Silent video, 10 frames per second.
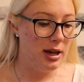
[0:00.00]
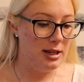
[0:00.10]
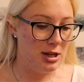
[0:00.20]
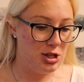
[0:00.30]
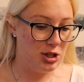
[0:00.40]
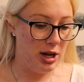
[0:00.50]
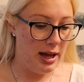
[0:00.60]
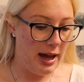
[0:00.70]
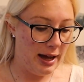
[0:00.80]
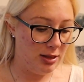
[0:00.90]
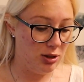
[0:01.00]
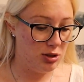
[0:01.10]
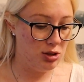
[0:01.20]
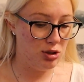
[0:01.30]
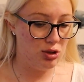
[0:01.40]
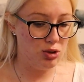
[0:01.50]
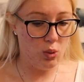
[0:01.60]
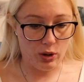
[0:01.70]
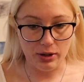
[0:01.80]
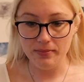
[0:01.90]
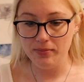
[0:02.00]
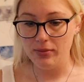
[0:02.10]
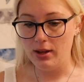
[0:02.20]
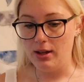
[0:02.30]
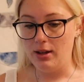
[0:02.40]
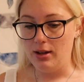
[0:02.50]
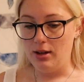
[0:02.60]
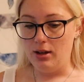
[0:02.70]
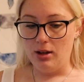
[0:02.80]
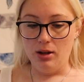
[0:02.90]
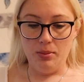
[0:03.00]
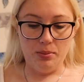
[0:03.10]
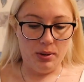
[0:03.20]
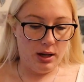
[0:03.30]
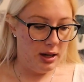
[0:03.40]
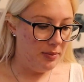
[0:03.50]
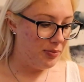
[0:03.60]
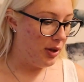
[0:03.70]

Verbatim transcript: yesterday at the store. But